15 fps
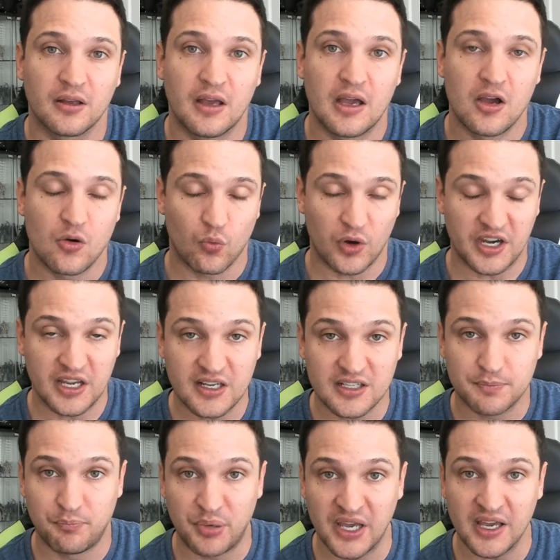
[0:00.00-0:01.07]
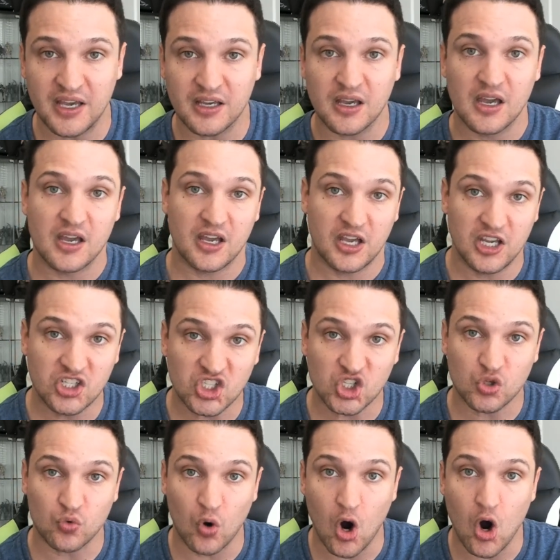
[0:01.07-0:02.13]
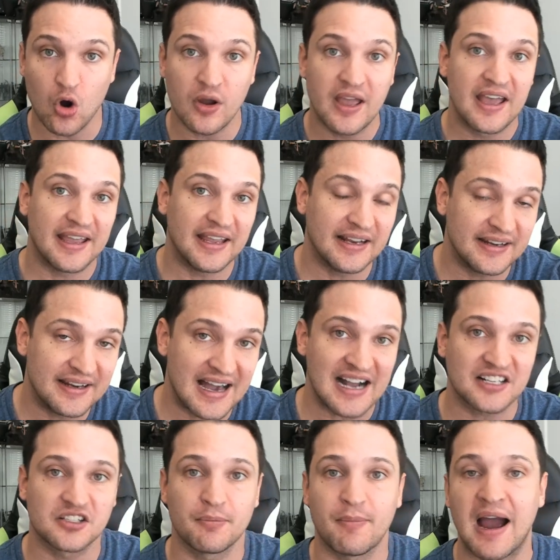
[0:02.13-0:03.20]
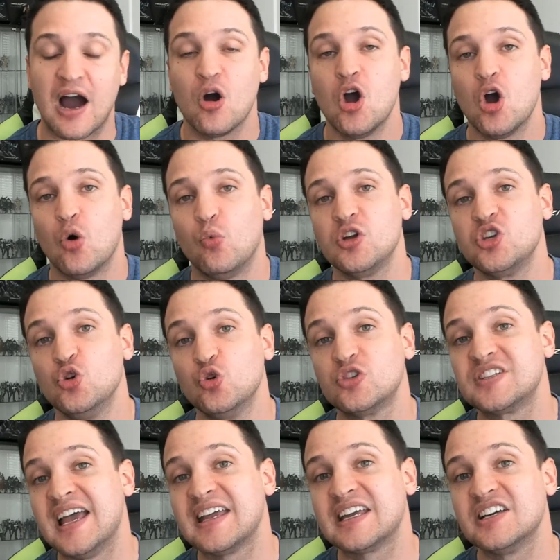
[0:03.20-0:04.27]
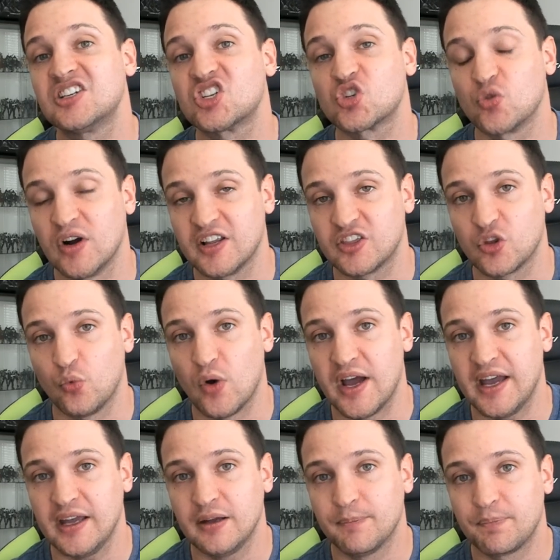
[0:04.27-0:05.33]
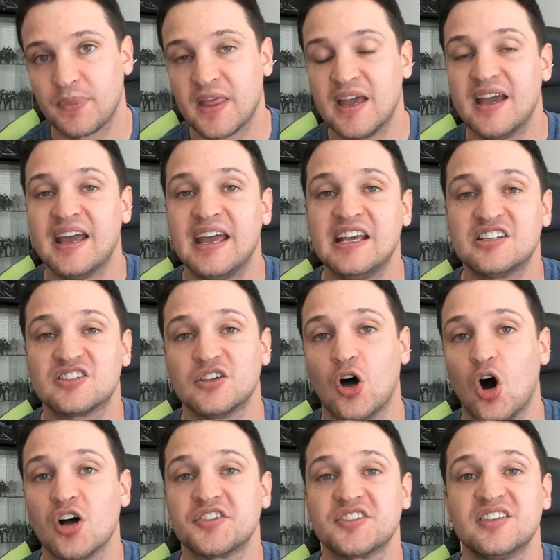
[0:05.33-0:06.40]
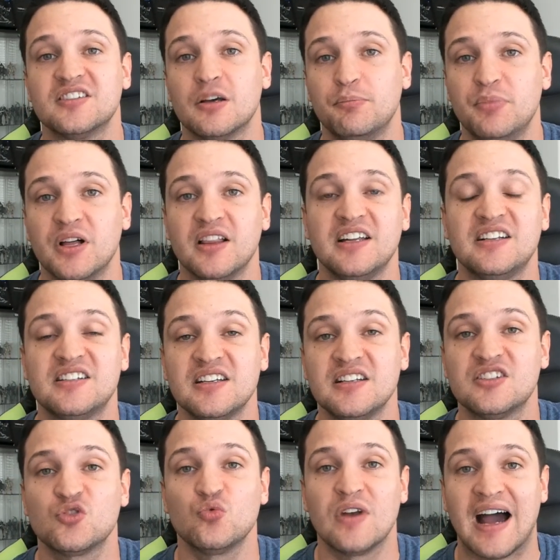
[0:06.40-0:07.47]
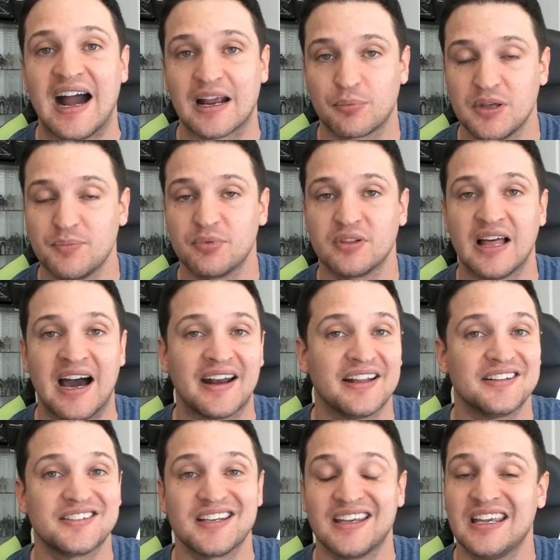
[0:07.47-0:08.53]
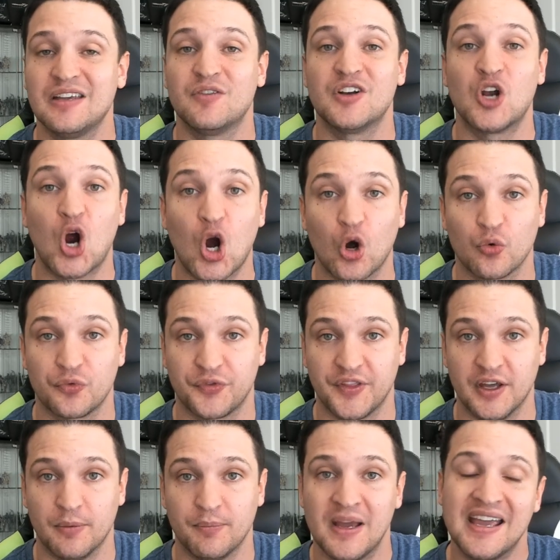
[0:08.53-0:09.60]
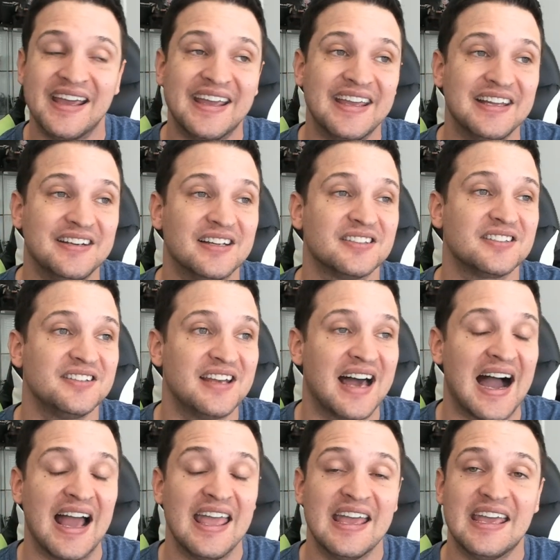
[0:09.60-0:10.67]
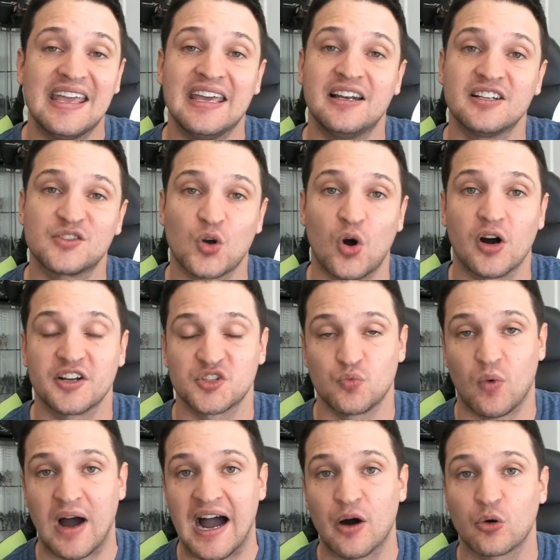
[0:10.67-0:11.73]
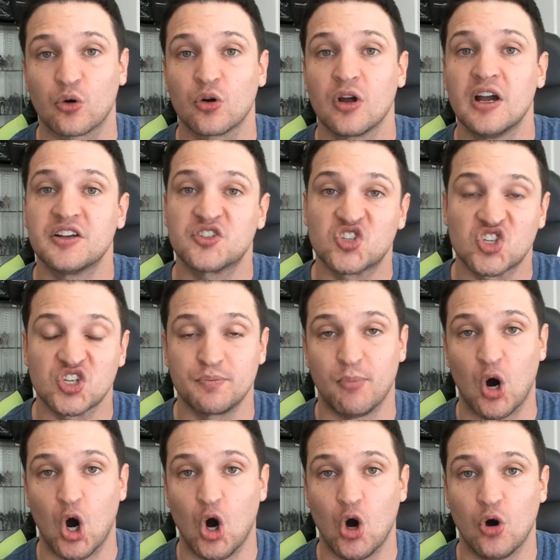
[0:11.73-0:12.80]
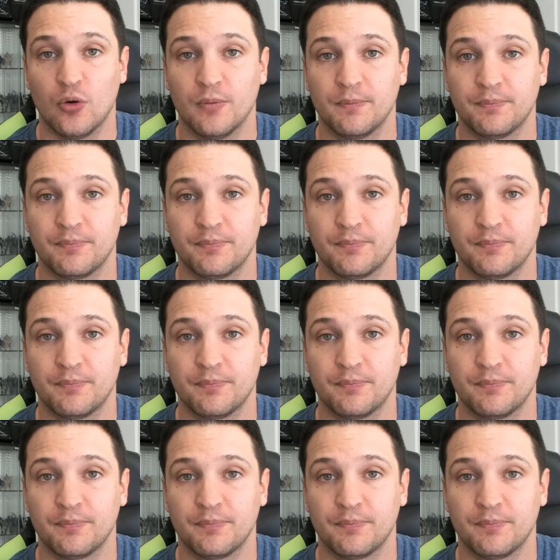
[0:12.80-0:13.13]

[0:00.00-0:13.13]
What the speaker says: When he's big, he's strong, he knocks them out. When you take his strength away, he's lost his ability to knock people out and to even hurt them. He does not hit as hard as Wilder, small.